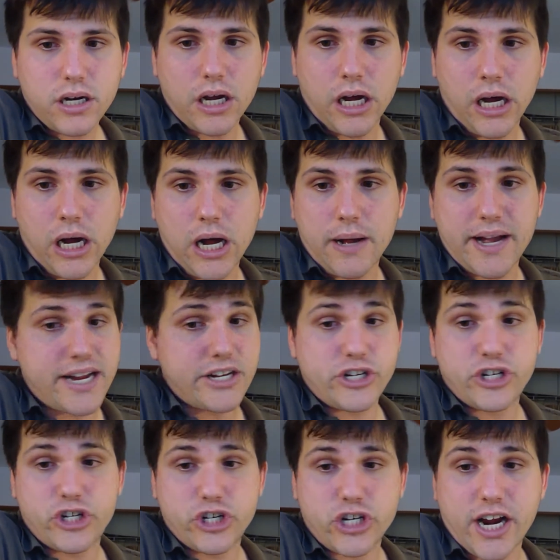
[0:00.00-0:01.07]
And
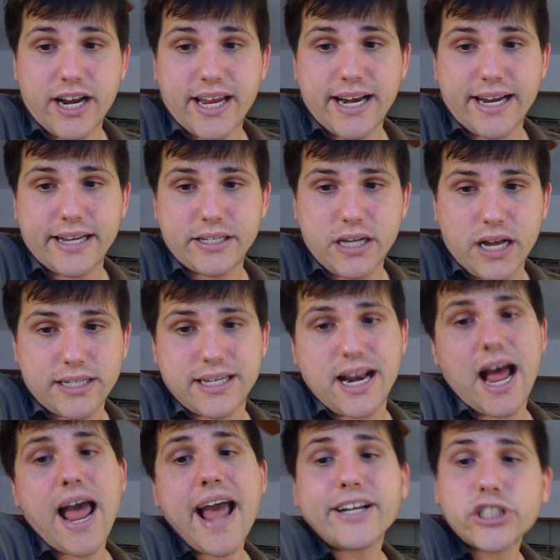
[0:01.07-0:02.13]
just kind of getting
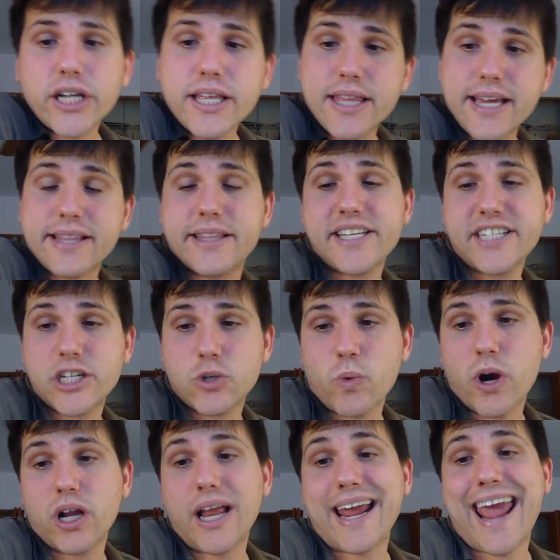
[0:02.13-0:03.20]
exhausted. I actually think this is
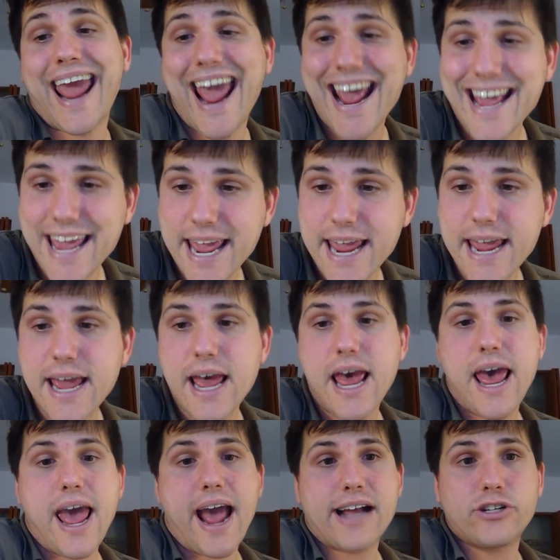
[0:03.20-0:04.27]
where like Anki
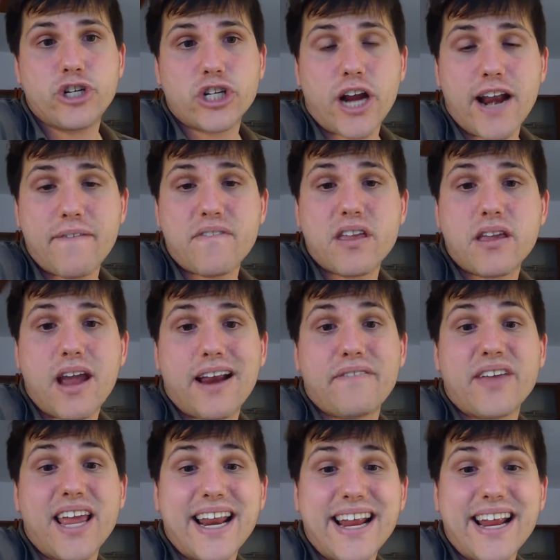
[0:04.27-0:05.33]
and just kind
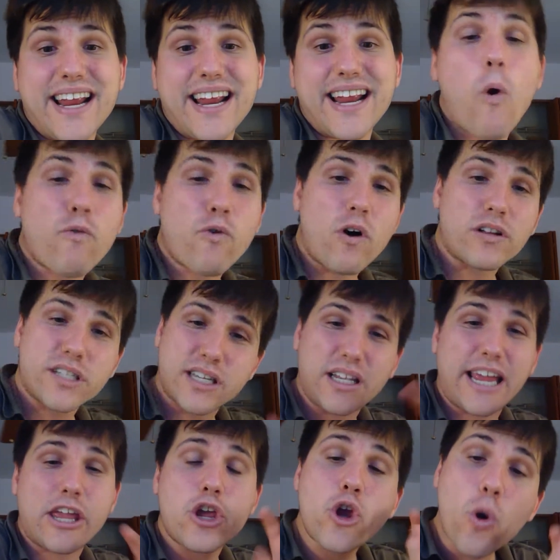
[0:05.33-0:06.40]
of getting an overall
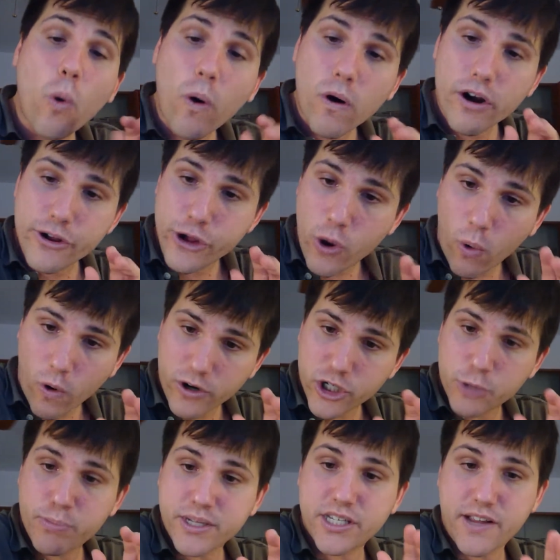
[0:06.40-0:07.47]
like
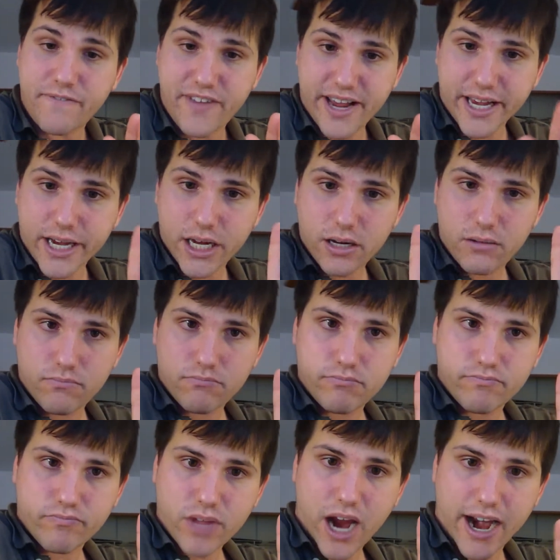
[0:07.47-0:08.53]
your specific
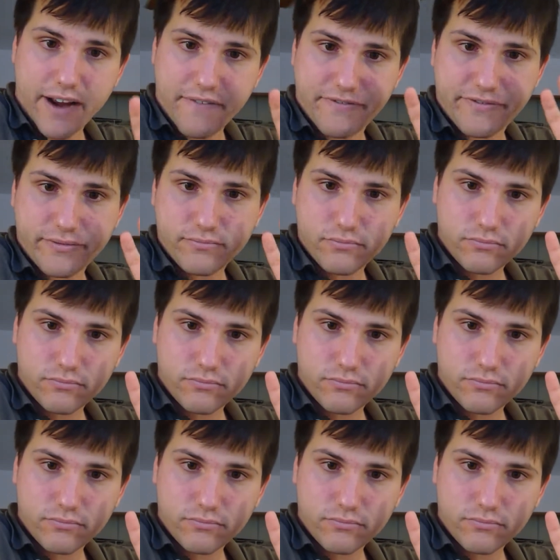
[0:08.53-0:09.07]
kind of